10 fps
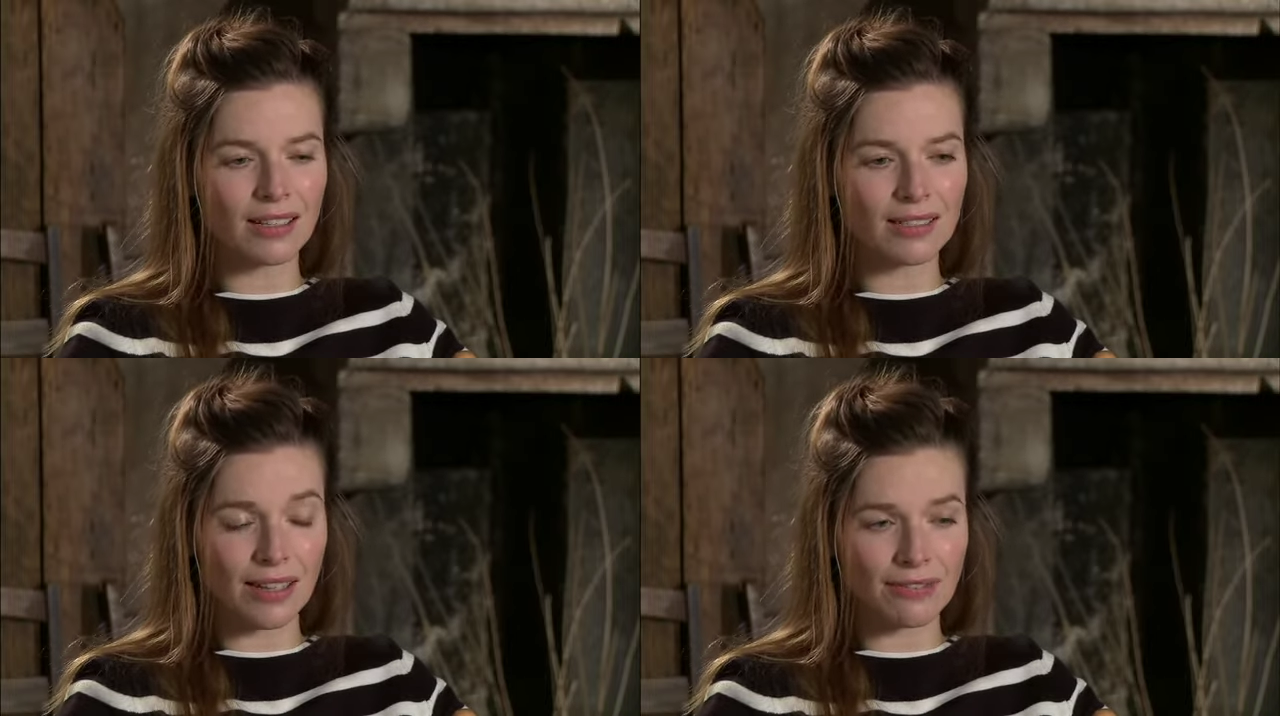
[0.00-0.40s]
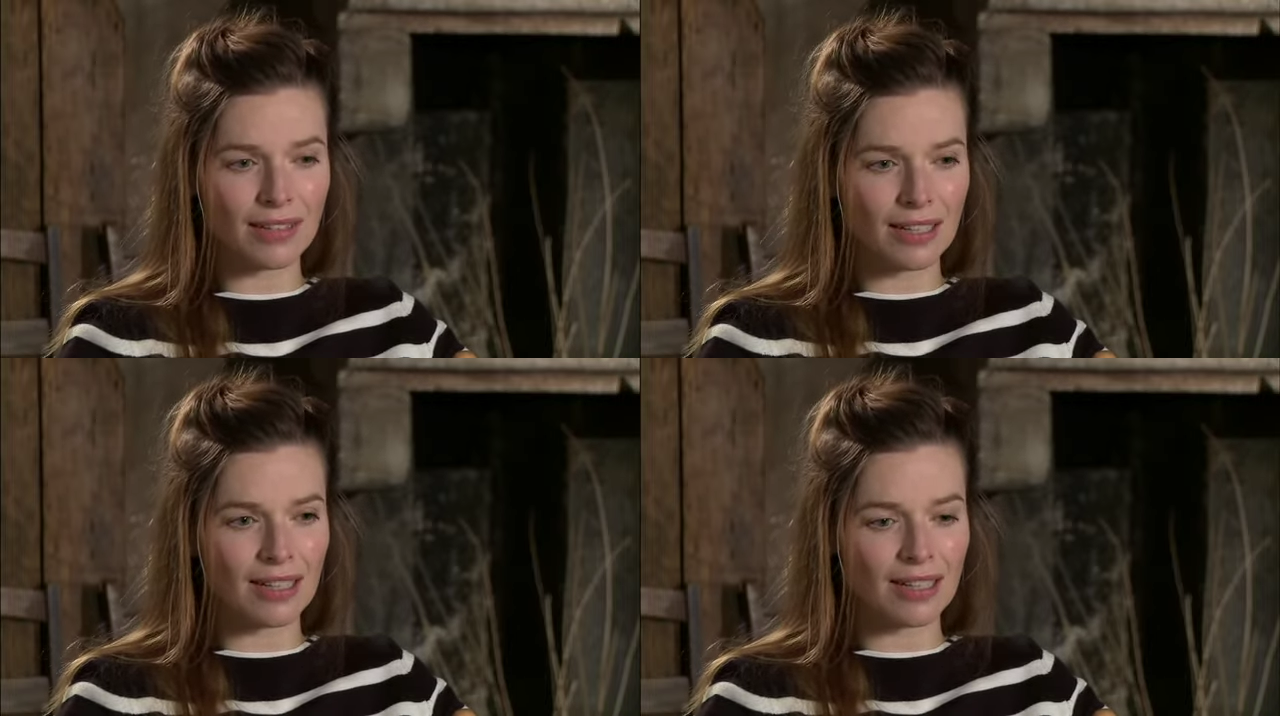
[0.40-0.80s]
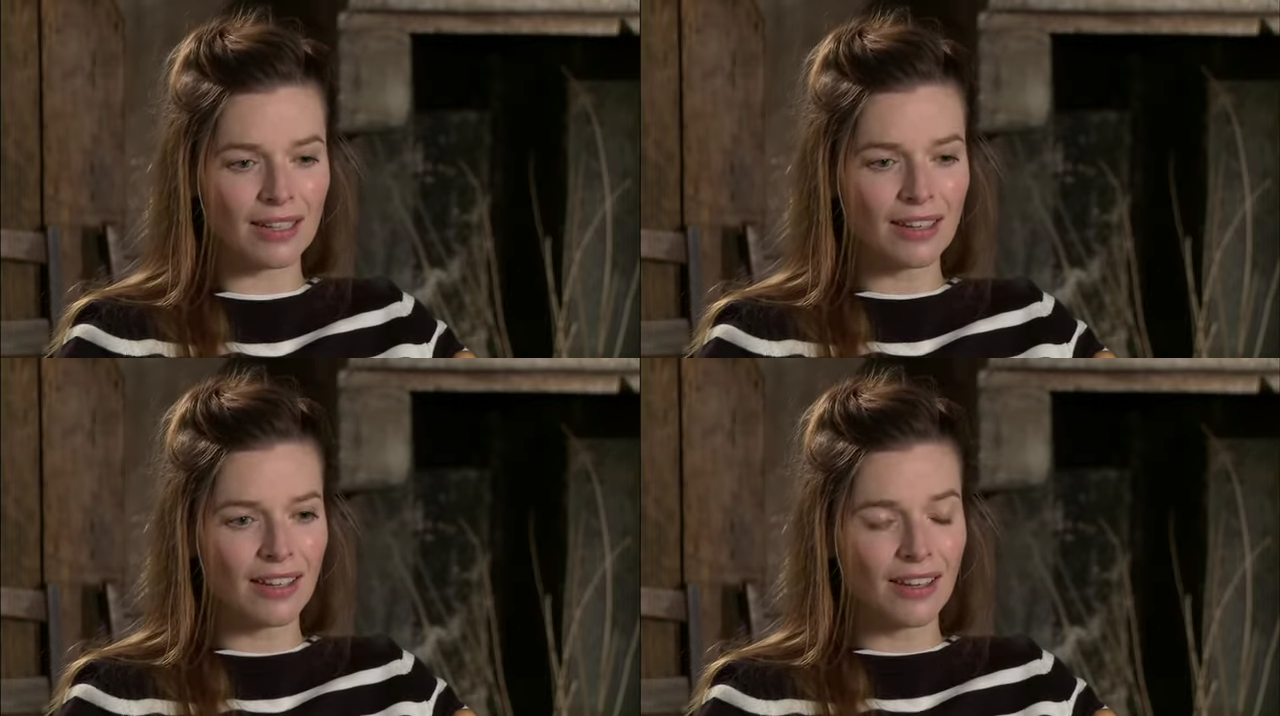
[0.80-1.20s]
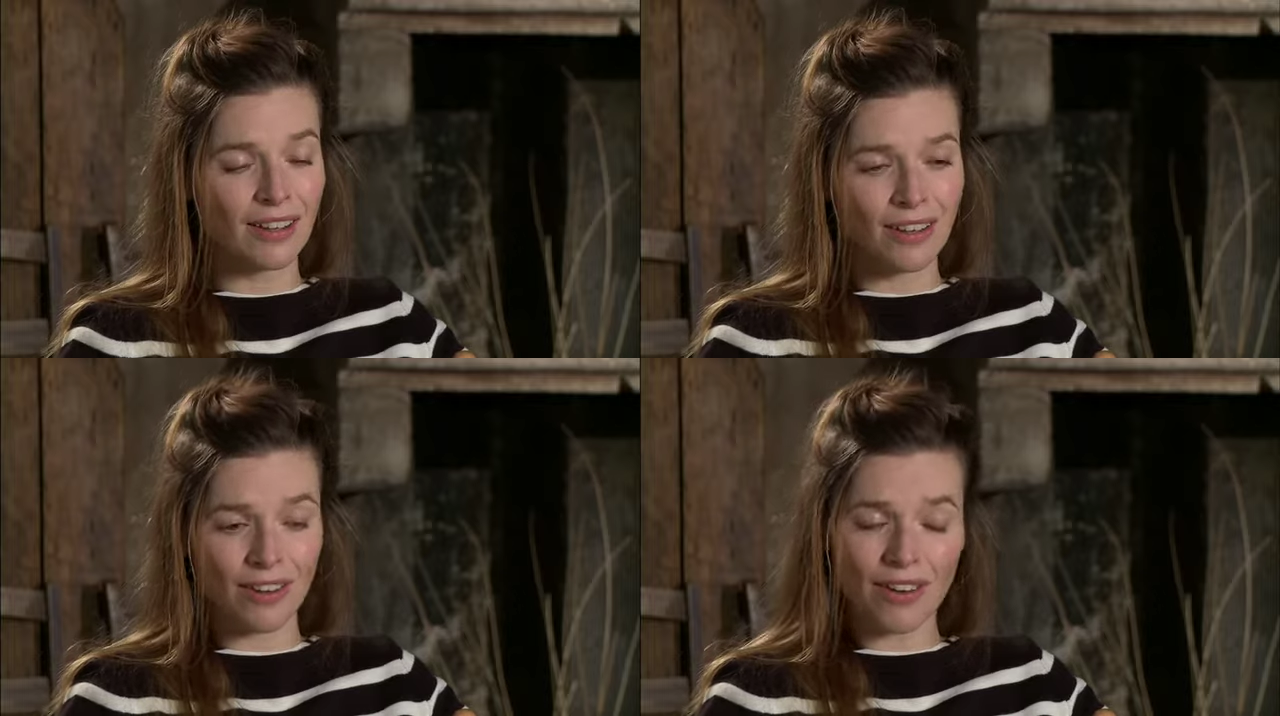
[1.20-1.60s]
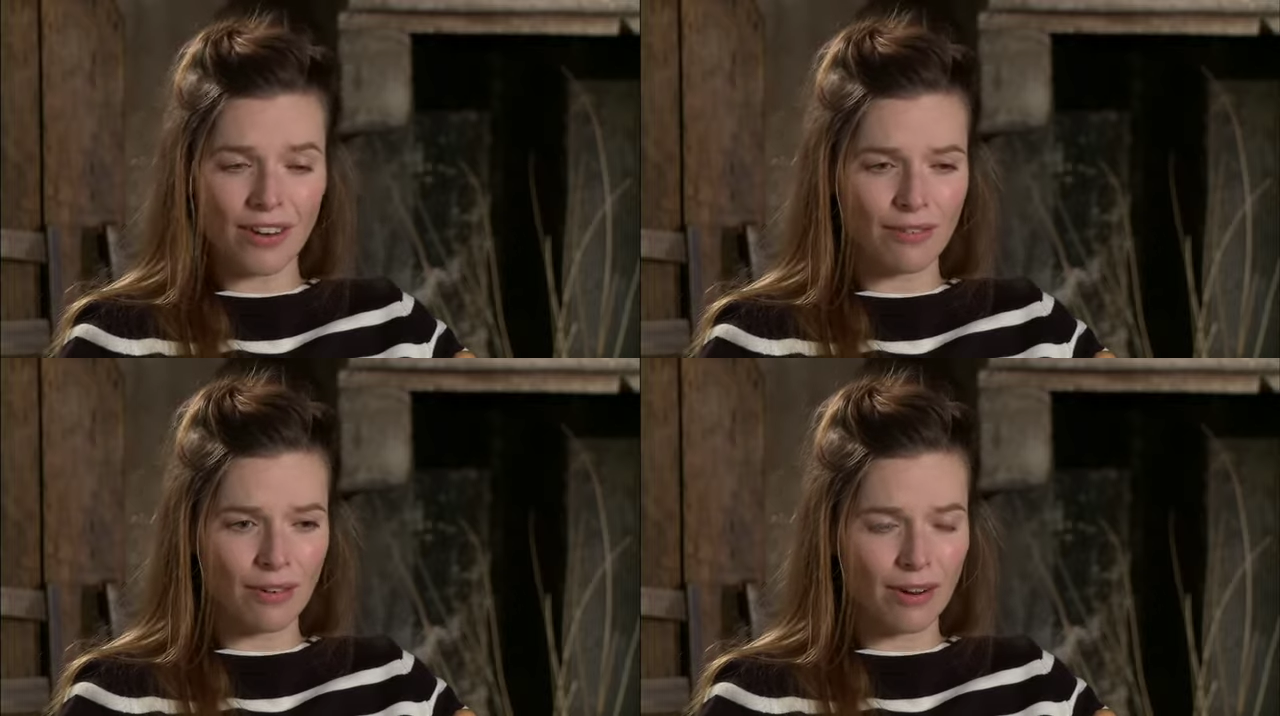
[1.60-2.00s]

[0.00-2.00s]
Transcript: definitely a,